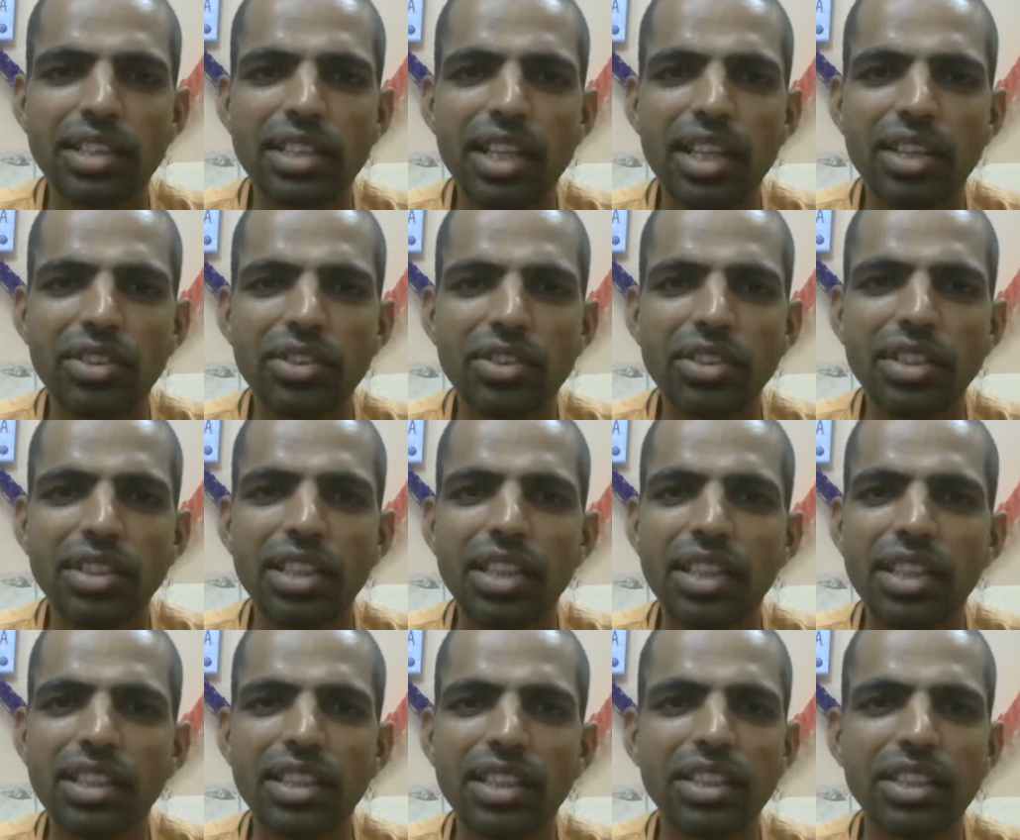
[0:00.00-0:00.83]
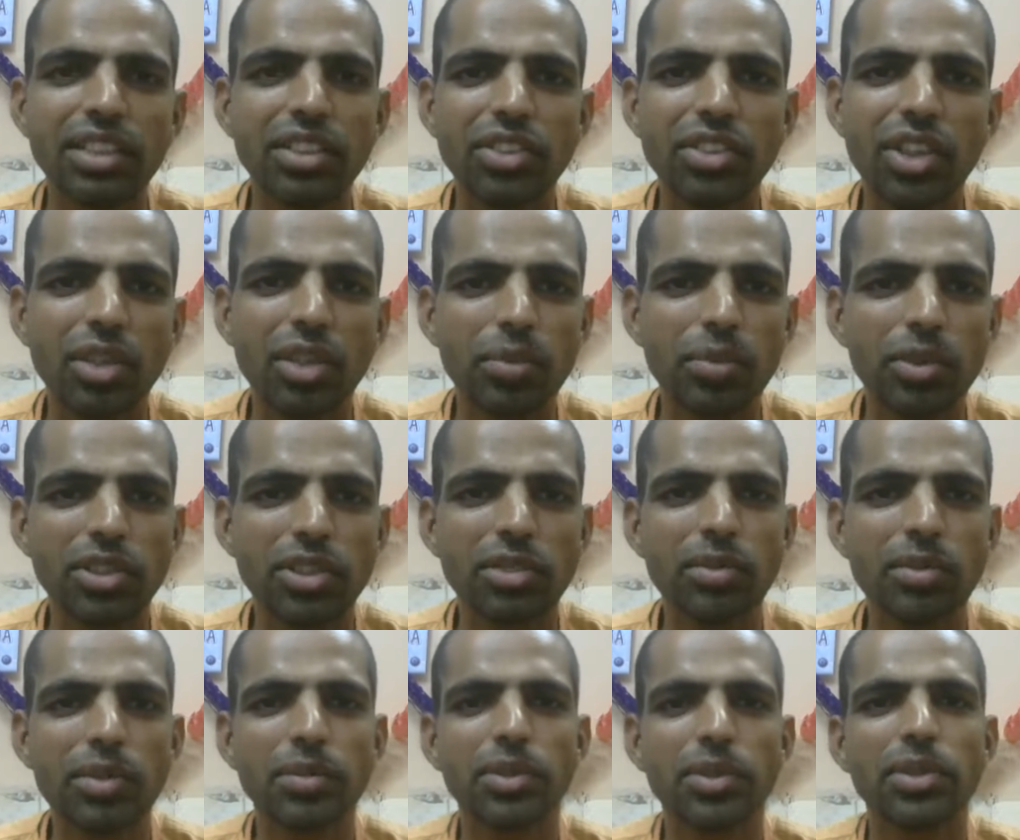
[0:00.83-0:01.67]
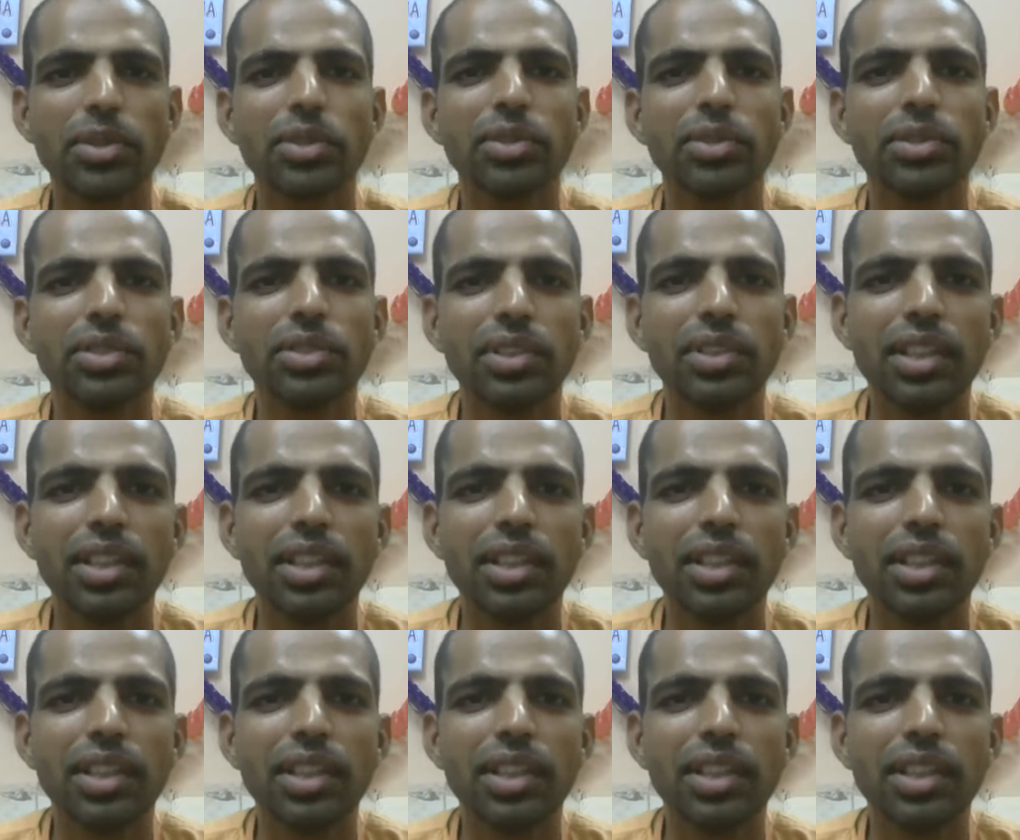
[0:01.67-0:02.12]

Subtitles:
Thakur. This is not possible for you."